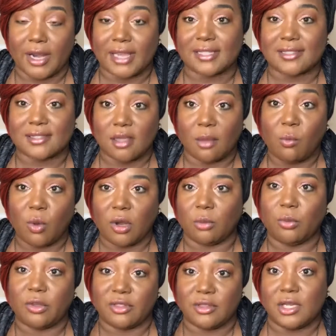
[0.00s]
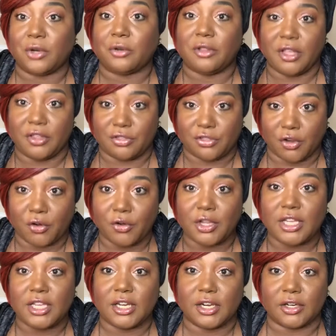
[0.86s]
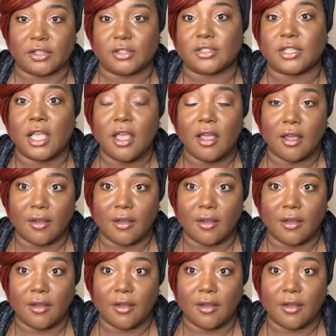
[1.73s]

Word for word: as someone with nearly thirty years